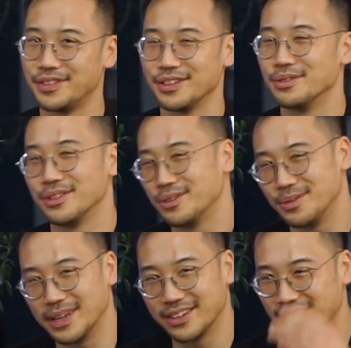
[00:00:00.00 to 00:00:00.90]
If they don't know
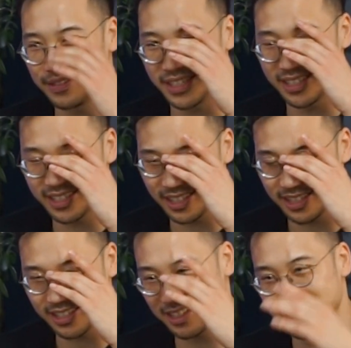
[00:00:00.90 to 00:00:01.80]
what Minecraft is, then
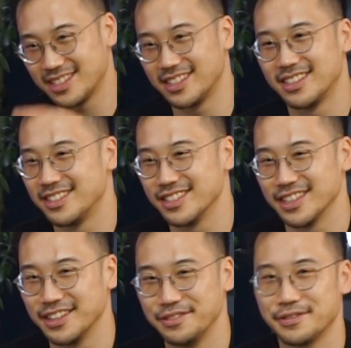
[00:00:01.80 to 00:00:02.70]
just
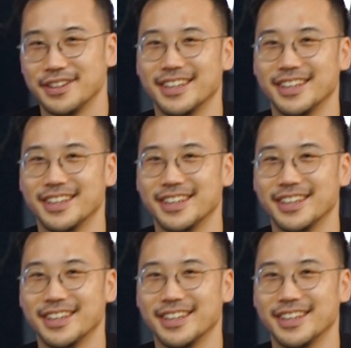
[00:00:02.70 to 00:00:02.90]
leave.